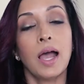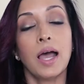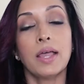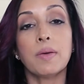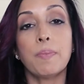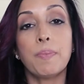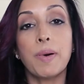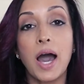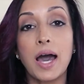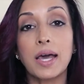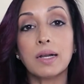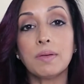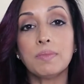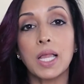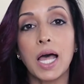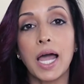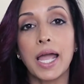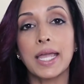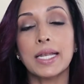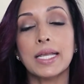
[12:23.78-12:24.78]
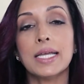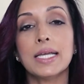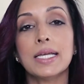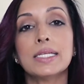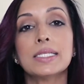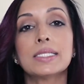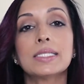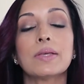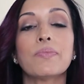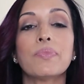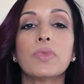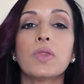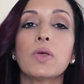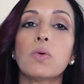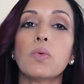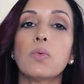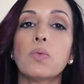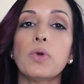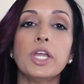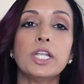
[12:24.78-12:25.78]
And the bottom line is,
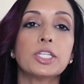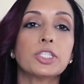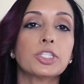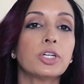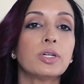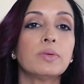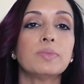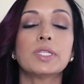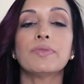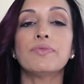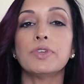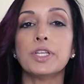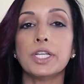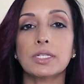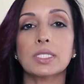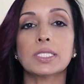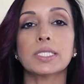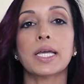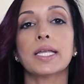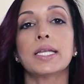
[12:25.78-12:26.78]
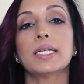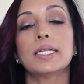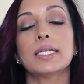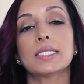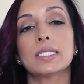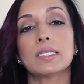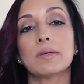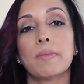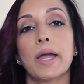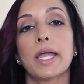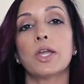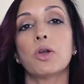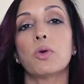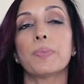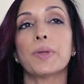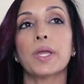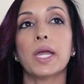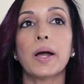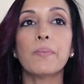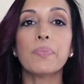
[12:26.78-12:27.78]
in terms of nearsightedness and
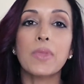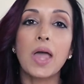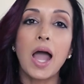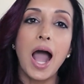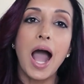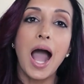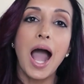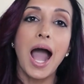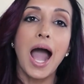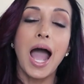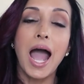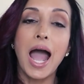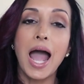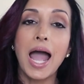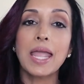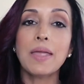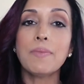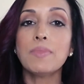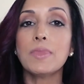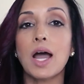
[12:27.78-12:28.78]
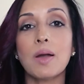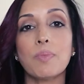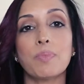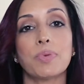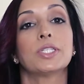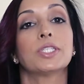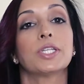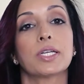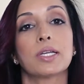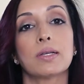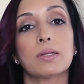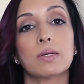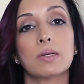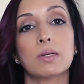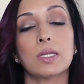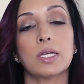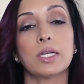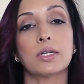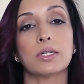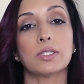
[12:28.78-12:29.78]
myopia, I'm not
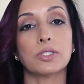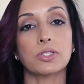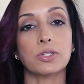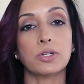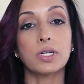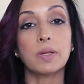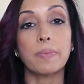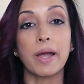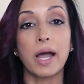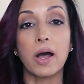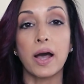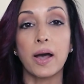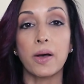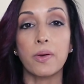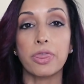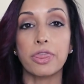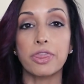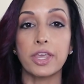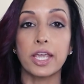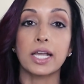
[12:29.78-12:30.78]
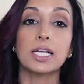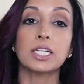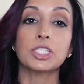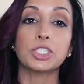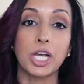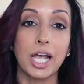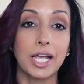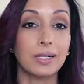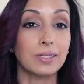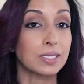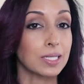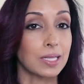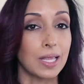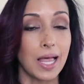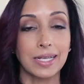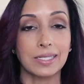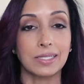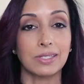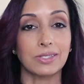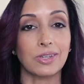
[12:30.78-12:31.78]
particularly concerned about how thick a child's
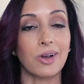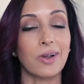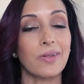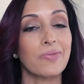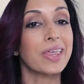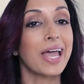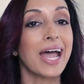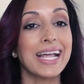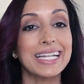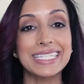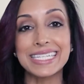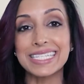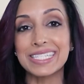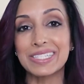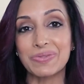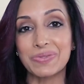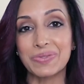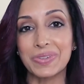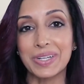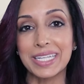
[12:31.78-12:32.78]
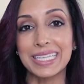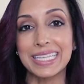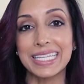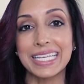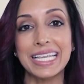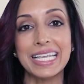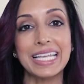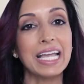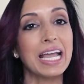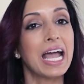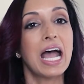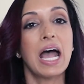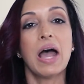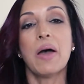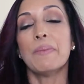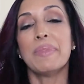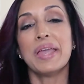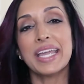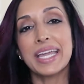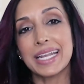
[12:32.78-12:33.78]
glasses are. That doesn't really
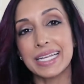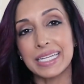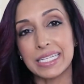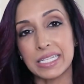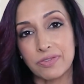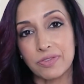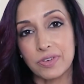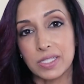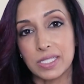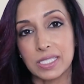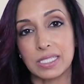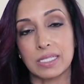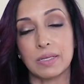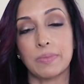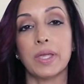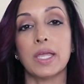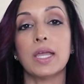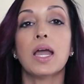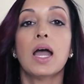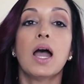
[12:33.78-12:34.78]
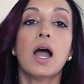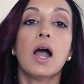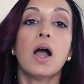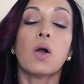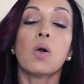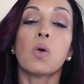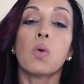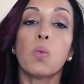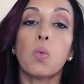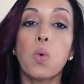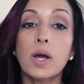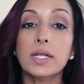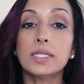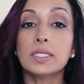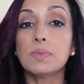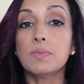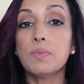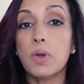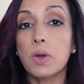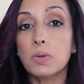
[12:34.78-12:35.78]
make any difference to me.
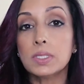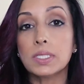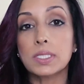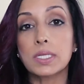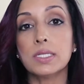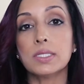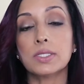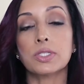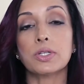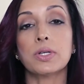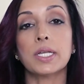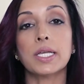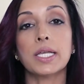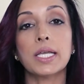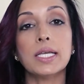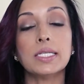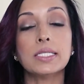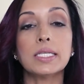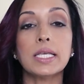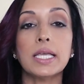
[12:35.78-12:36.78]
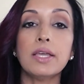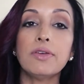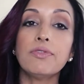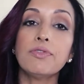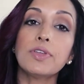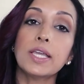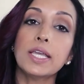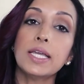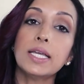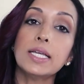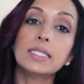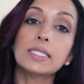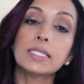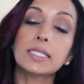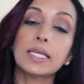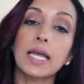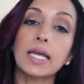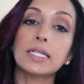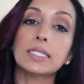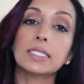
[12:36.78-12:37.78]
What's most concerning is if kids
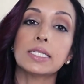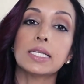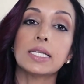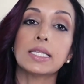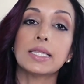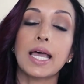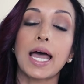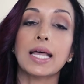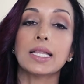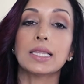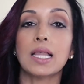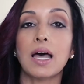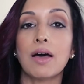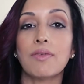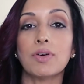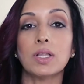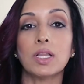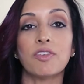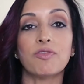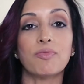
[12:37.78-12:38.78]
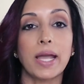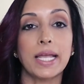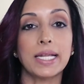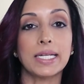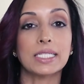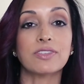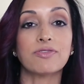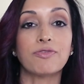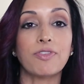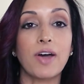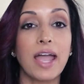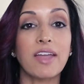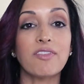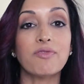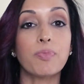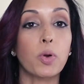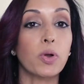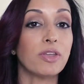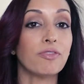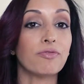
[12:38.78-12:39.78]
get to that level of minus
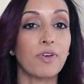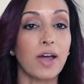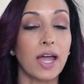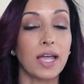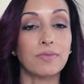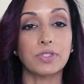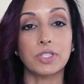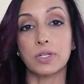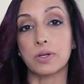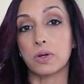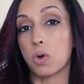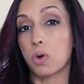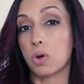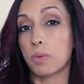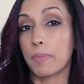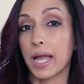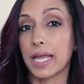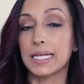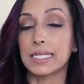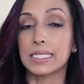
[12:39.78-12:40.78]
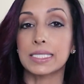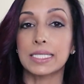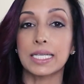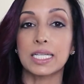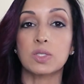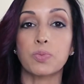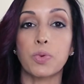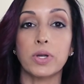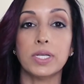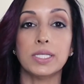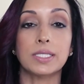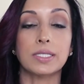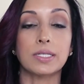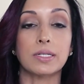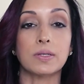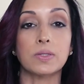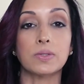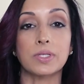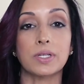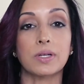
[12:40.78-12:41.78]
5.50 or minus
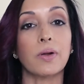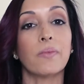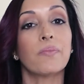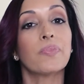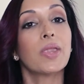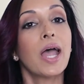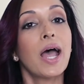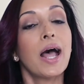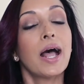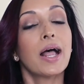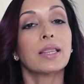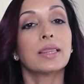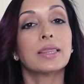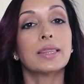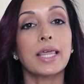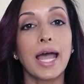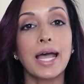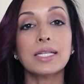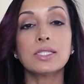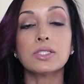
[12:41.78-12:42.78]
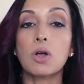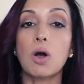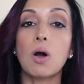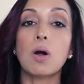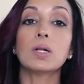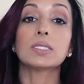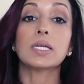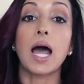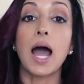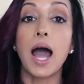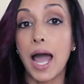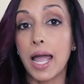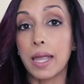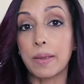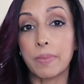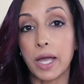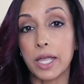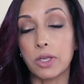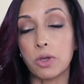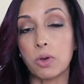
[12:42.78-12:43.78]
6.00, that's called high
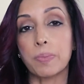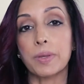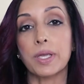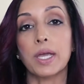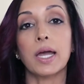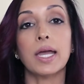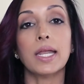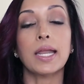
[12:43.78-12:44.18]
myopia.